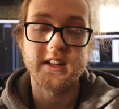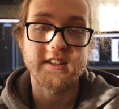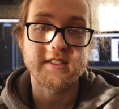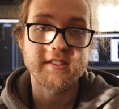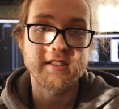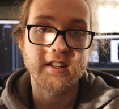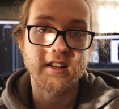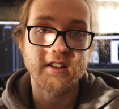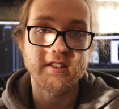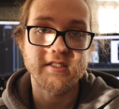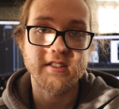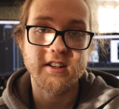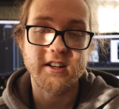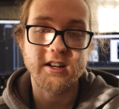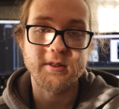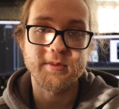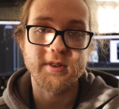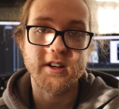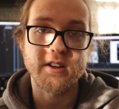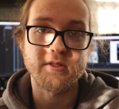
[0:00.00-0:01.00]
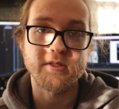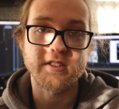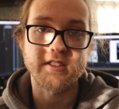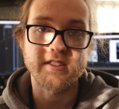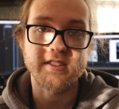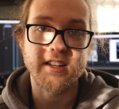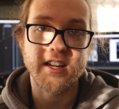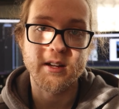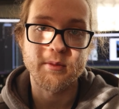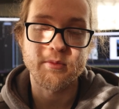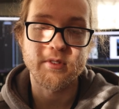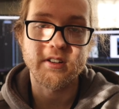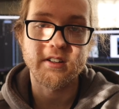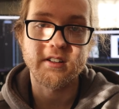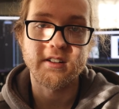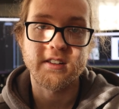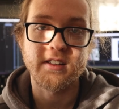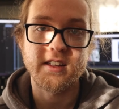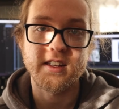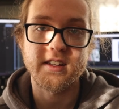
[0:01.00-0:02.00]
next thing I'll talk about with this
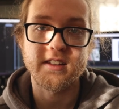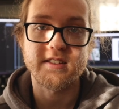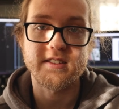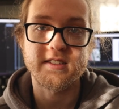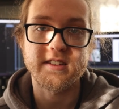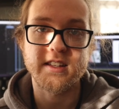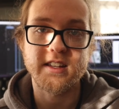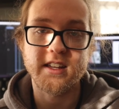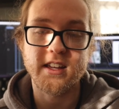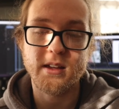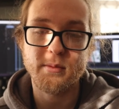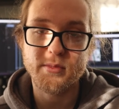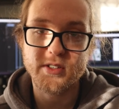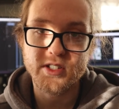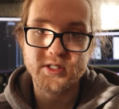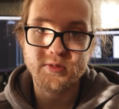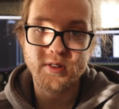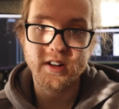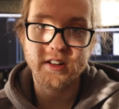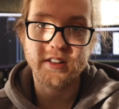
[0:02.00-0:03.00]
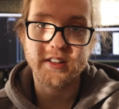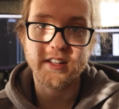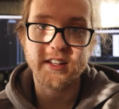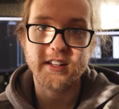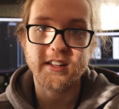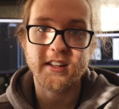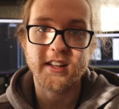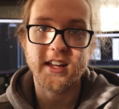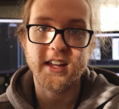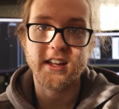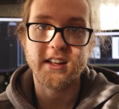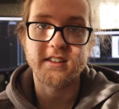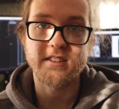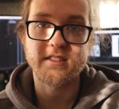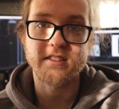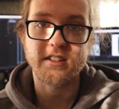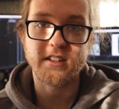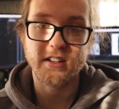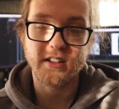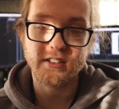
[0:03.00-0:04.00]
camera is the image quality and
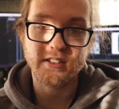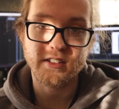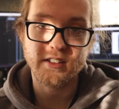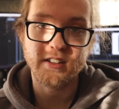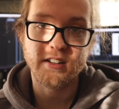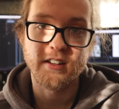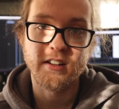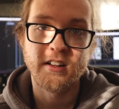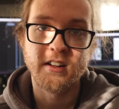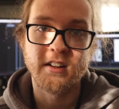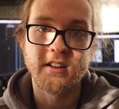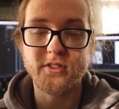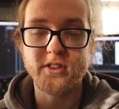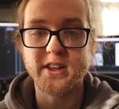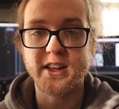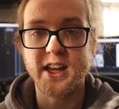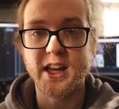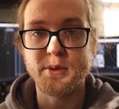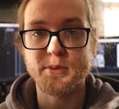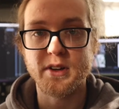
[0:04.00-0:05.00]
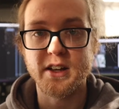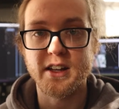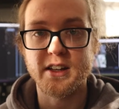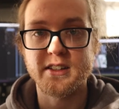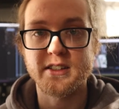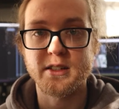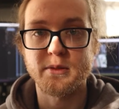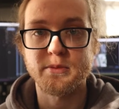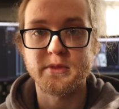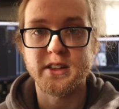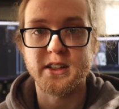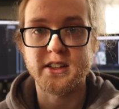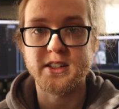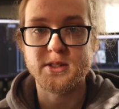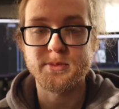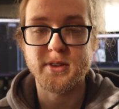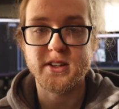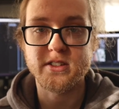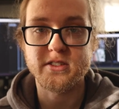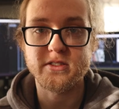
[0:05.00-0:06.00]
the color. Every camera has something
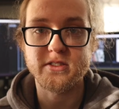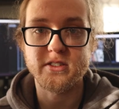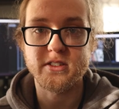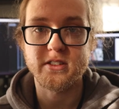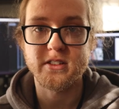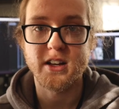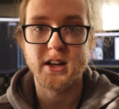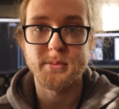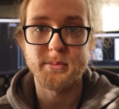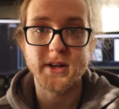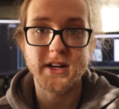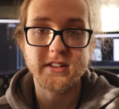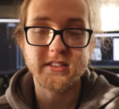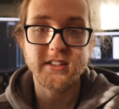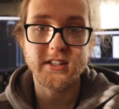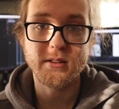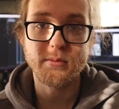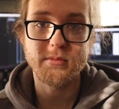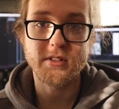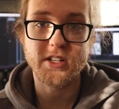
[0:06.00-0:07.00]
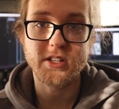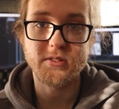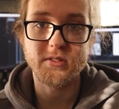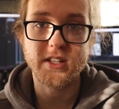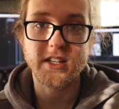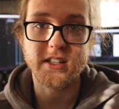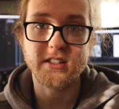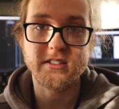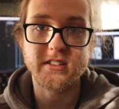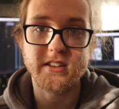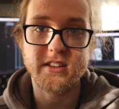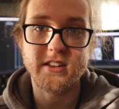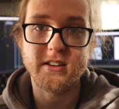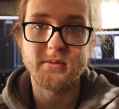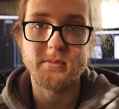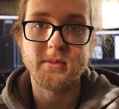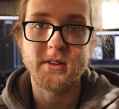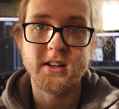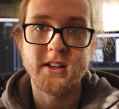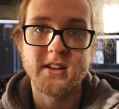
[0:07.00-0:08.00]
special about them and unique to
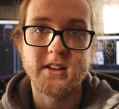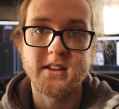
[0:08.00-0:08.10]
them.